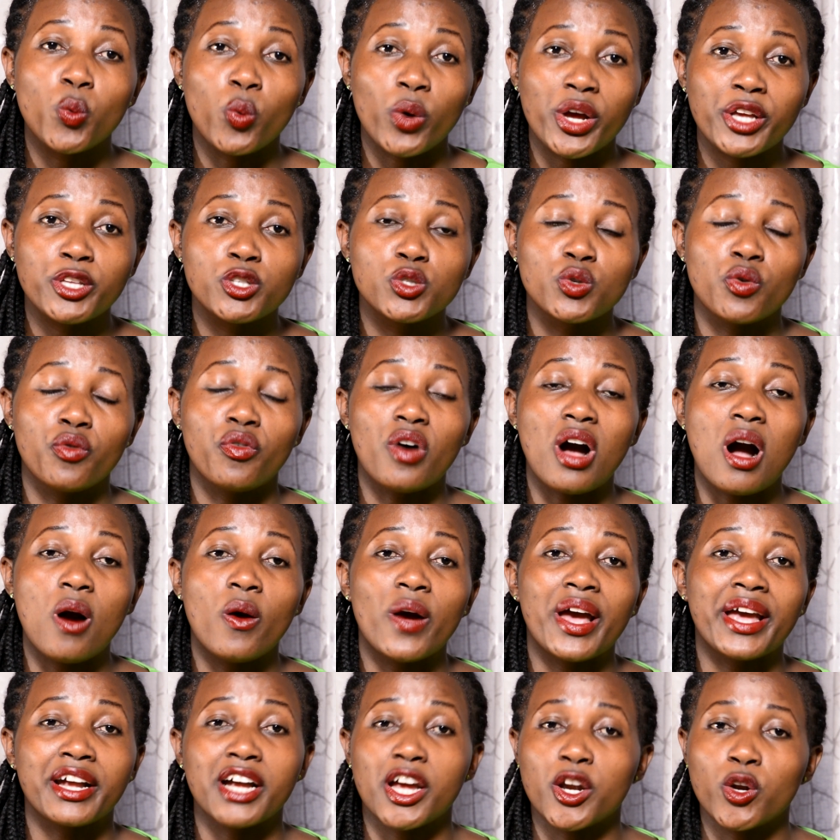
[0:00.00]
ways of how
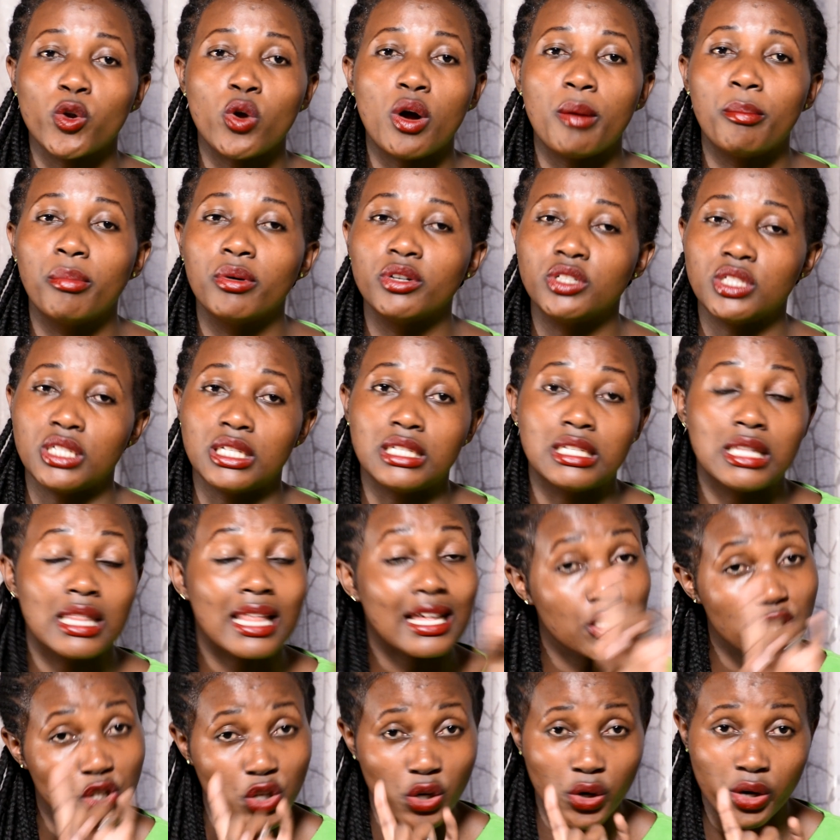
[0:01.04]
I can go about it.
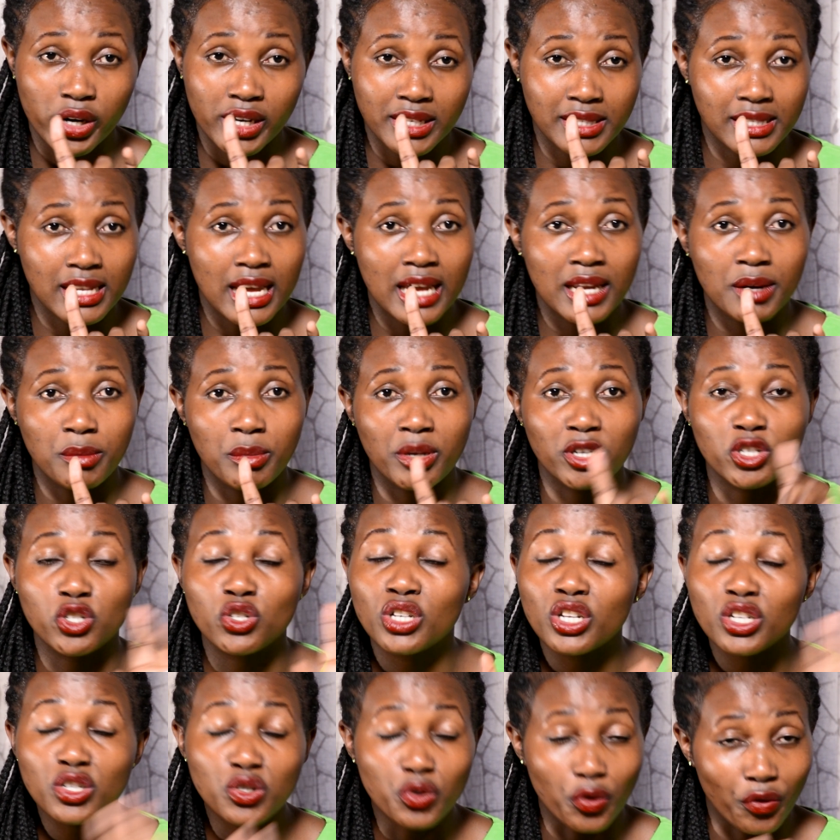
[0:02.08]
That's your assignment. You
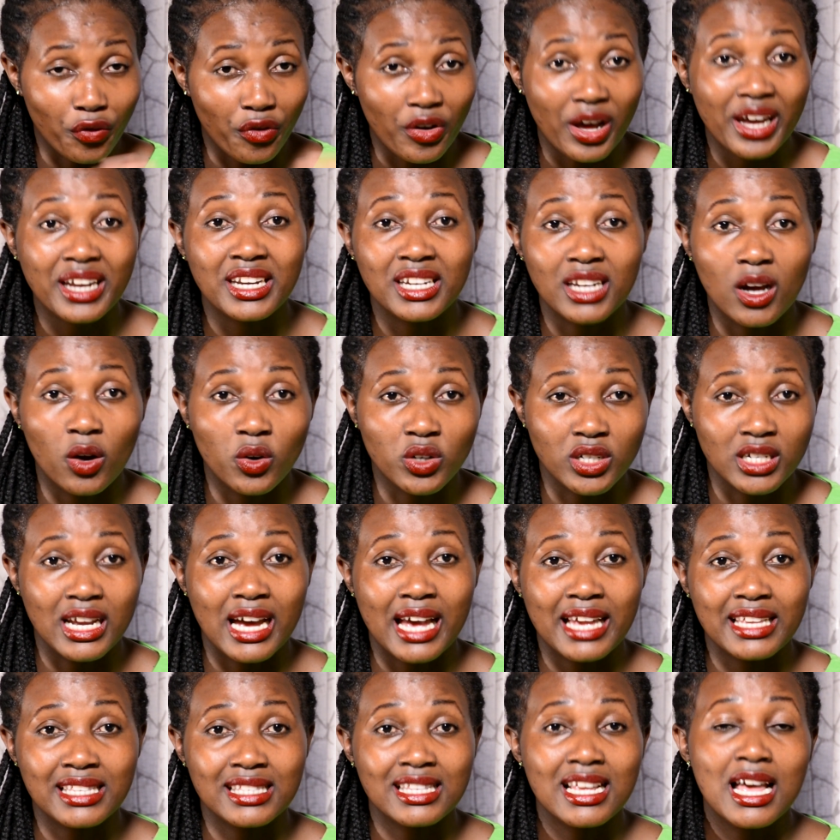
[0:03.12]
need to find out,
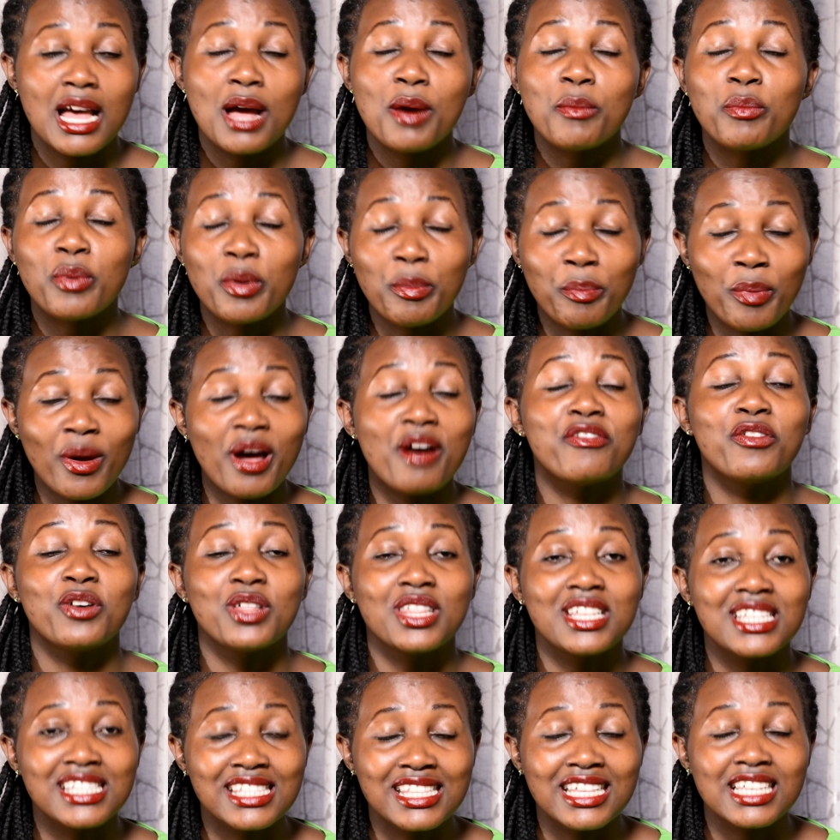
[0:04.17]
guys. Prepare for
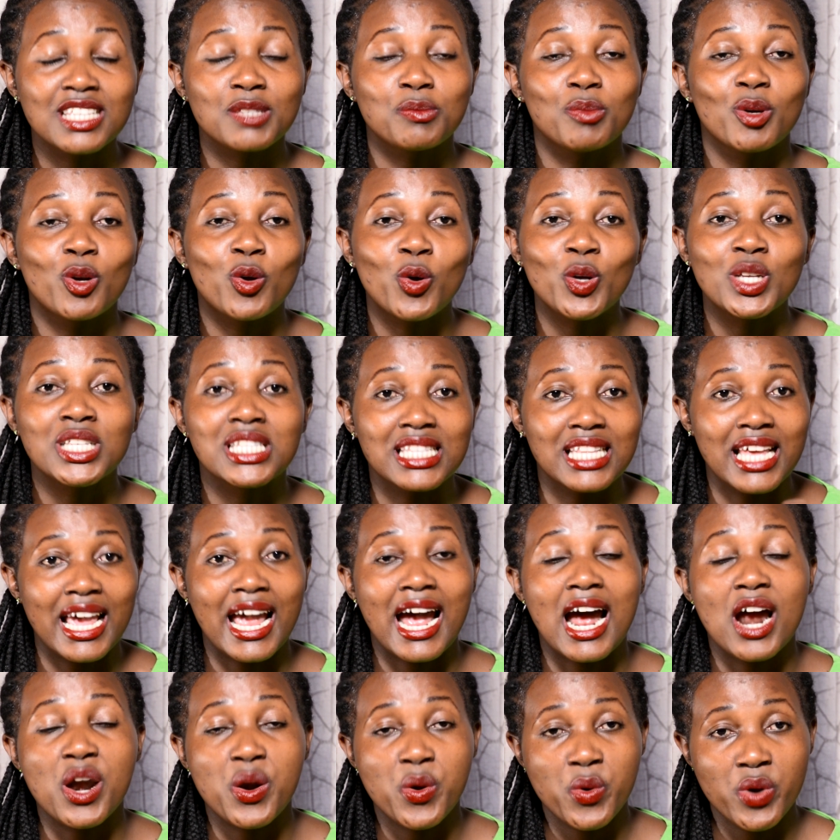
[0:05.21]
these things because they
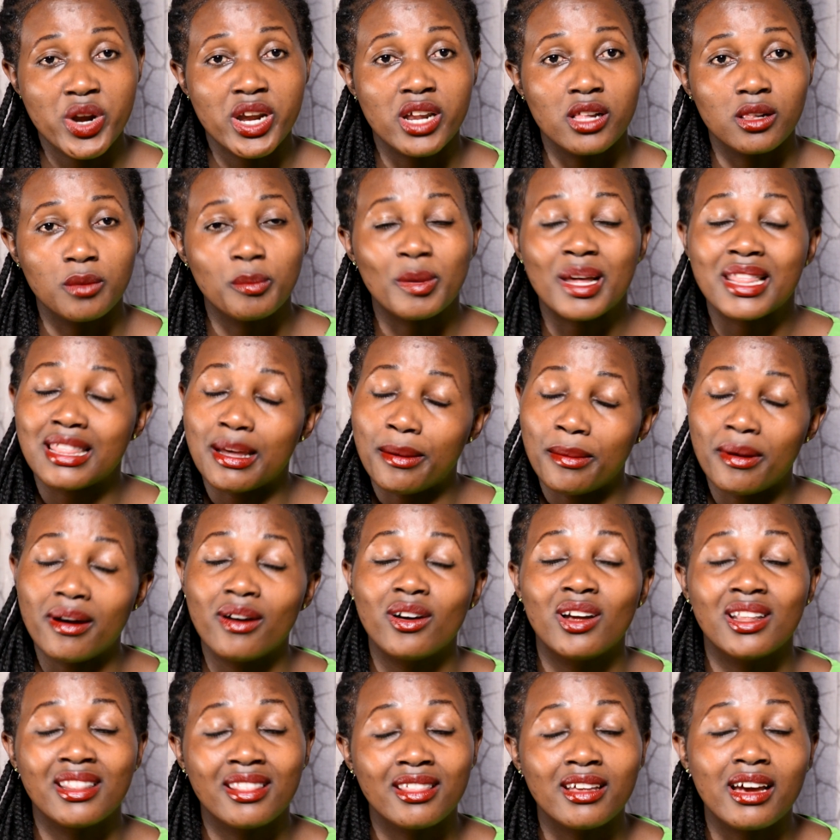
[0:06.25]
are real. But the
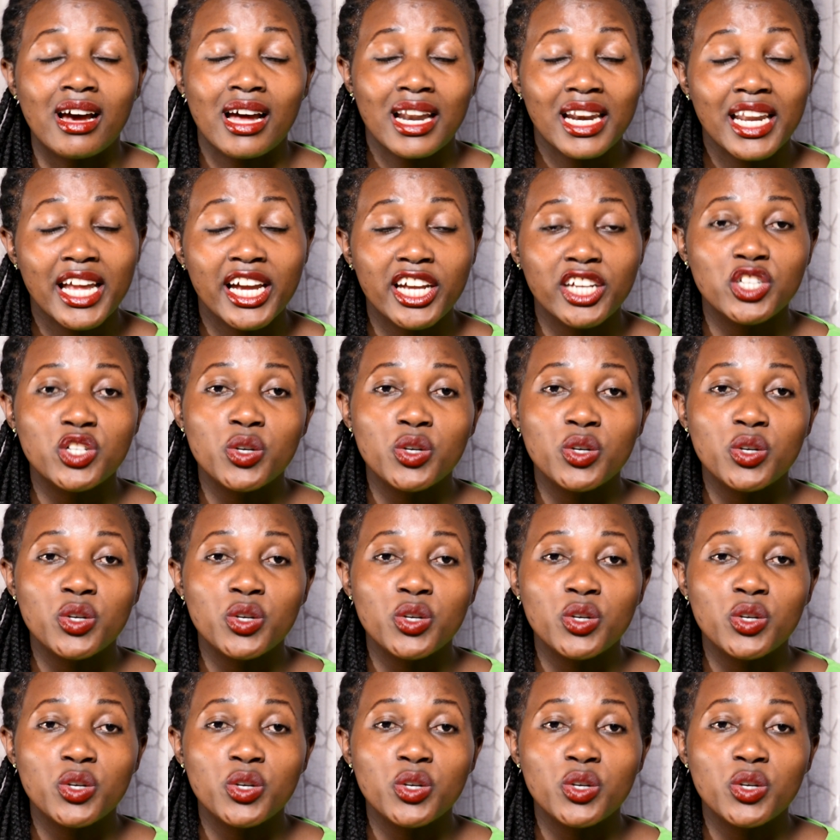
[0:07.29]
earlier you